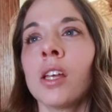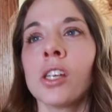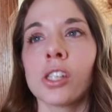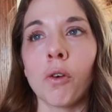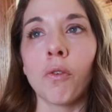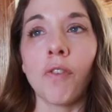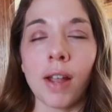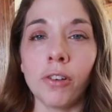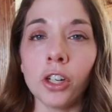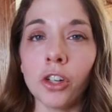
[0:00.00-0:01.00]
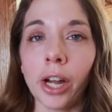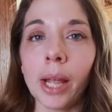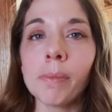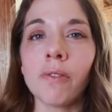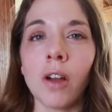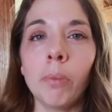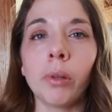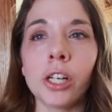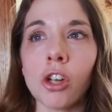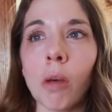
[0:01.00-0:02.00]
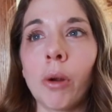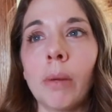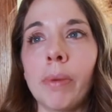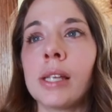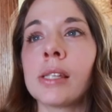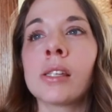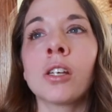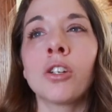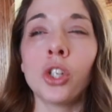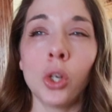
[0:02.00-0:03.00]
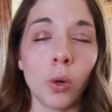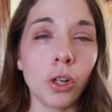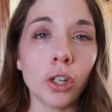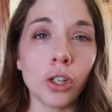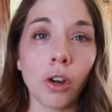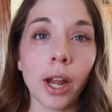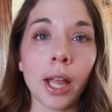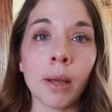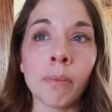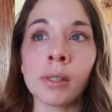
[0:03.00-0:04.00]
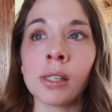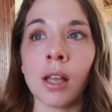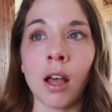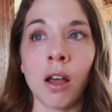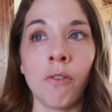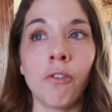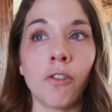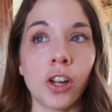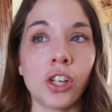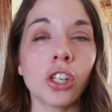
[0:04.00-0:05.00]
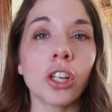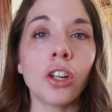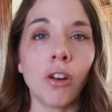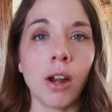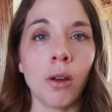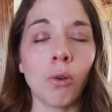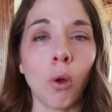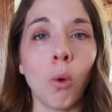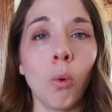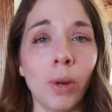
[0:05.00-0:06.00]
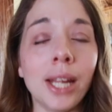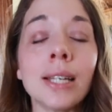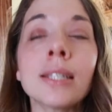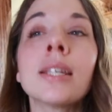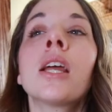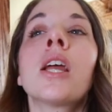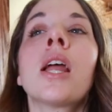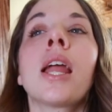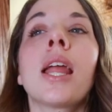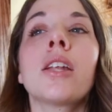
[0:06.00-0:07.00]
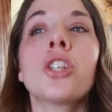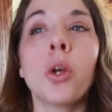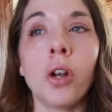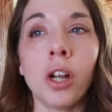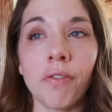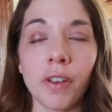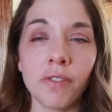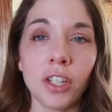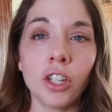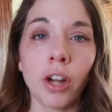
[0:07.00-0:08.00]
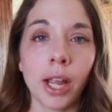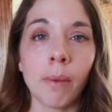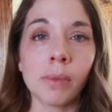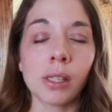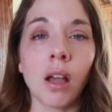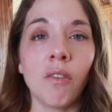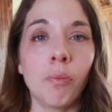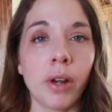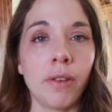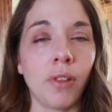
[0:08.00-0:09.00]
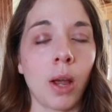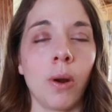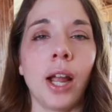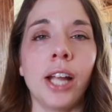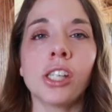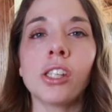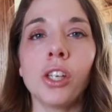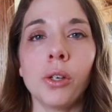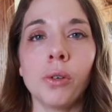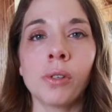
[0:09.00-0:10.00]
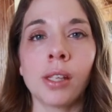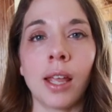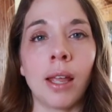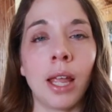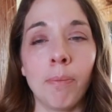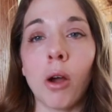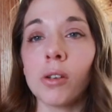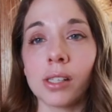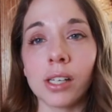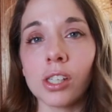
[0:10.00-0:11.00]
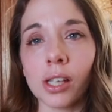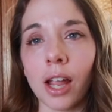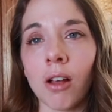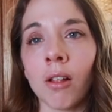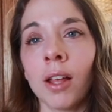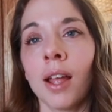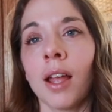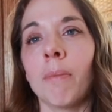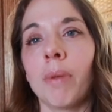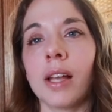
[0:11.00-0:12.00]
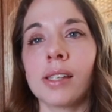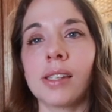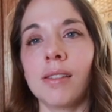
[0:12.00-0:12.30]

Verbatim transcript: So 500 grams of unbleached all-purpose, 200 grams of freshly ground whole wheat, 250 grams of bread flour. I just use a postage scale because